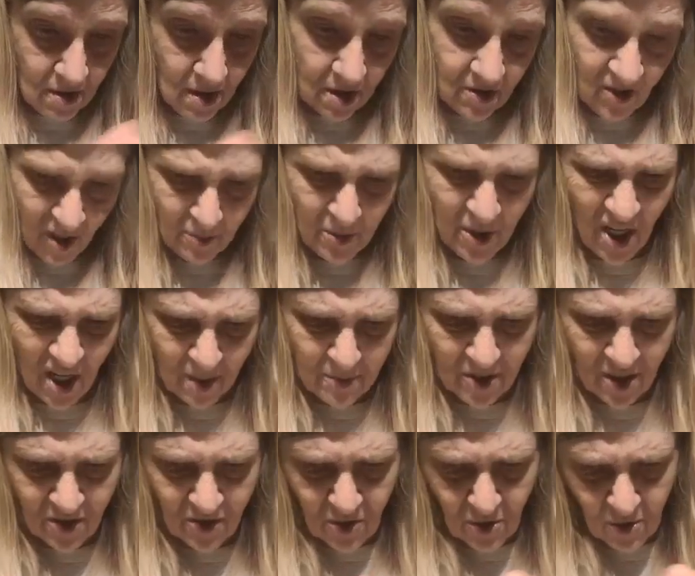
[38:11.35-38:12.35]
Sometimes
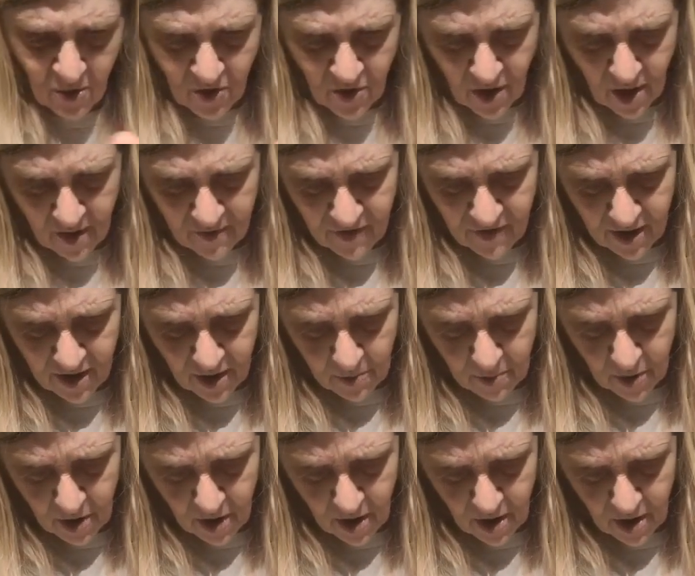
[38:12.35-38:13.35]
I do stuff in the
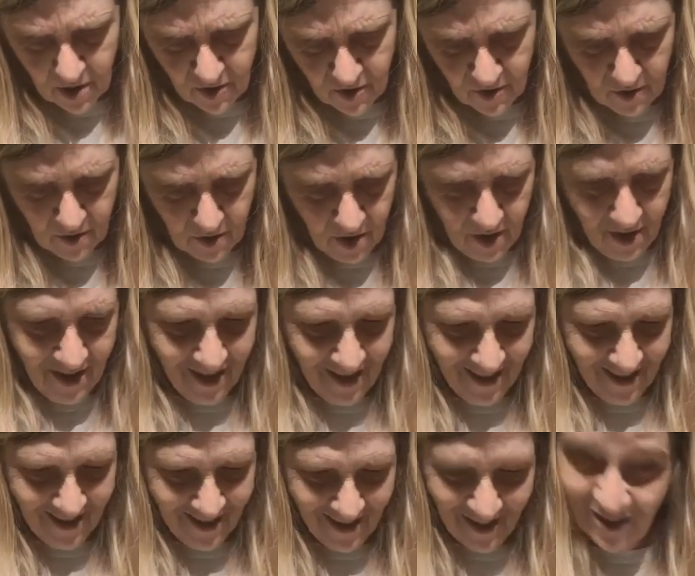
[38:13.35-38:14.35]
box.
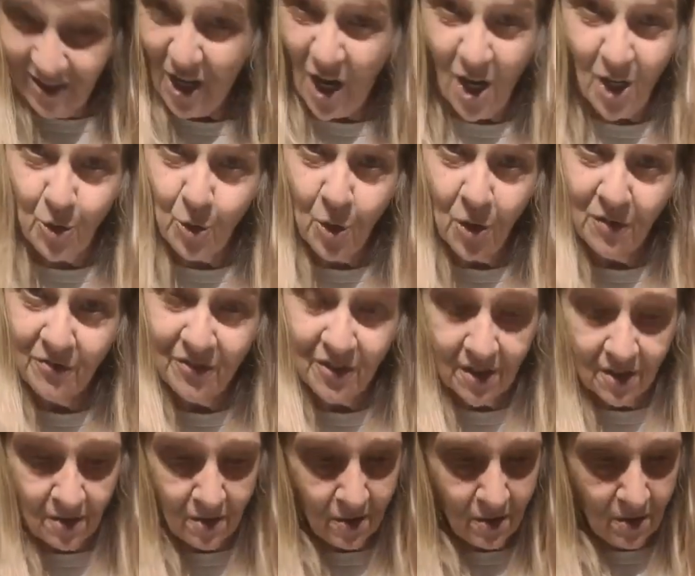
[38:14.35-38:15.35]
Not
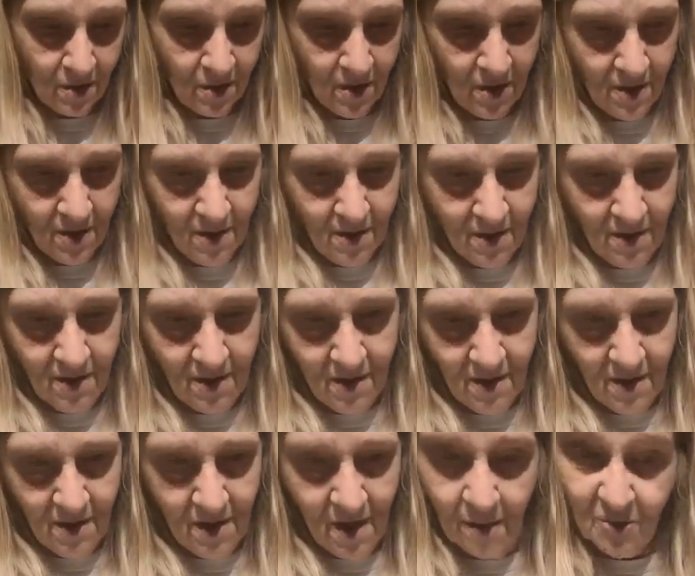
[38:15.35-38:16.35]
often.
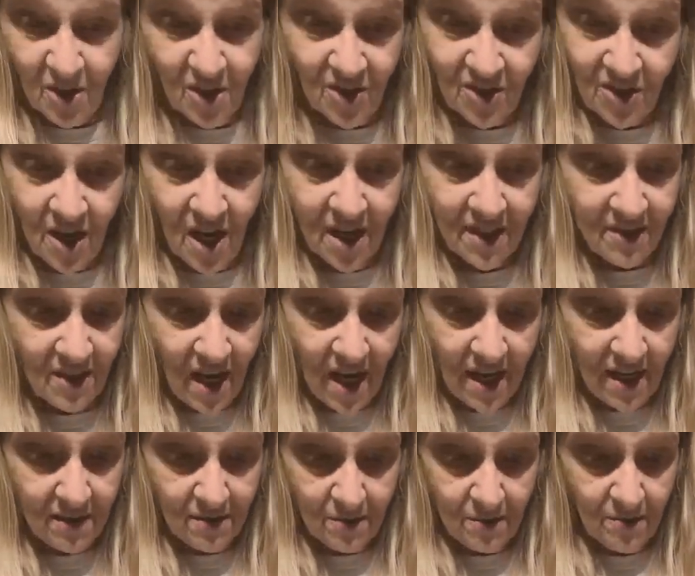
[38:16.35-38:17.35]
I'm just not
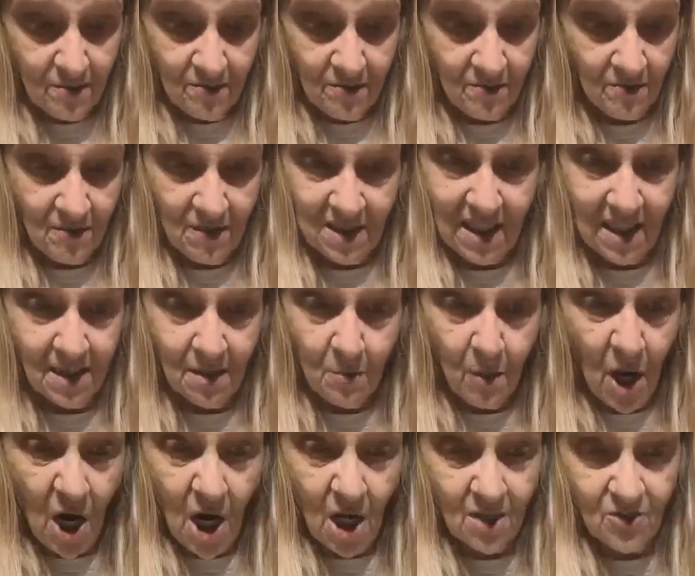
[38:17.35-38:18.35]
that in the
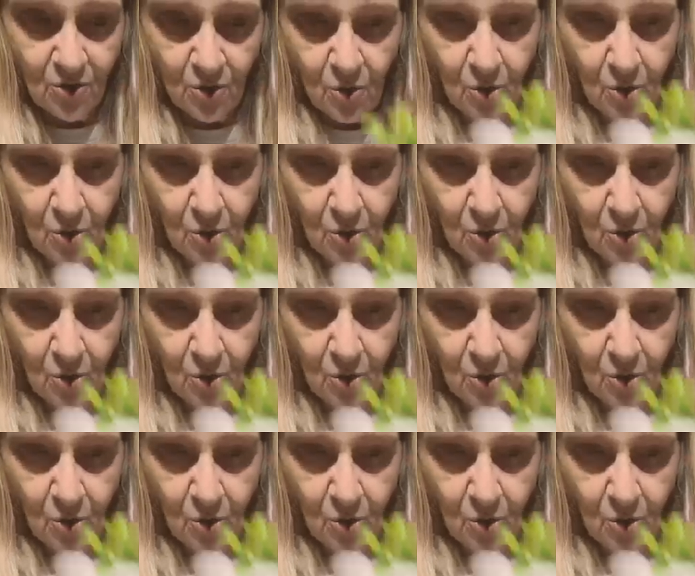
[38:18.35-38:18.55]
box